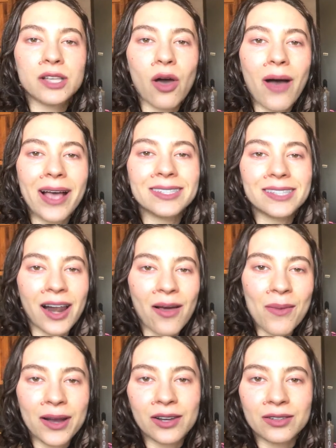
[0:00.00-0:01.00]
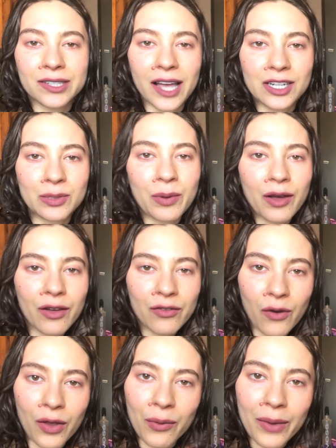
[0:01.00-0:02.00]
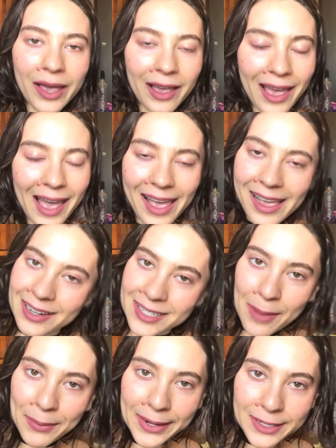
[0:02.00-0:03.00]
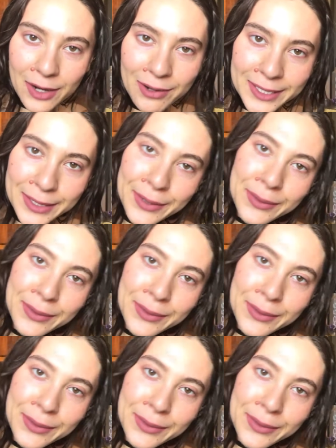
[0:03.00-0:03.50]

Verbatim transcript: So I set up my new sketchbook for the week and I'm gonna show it to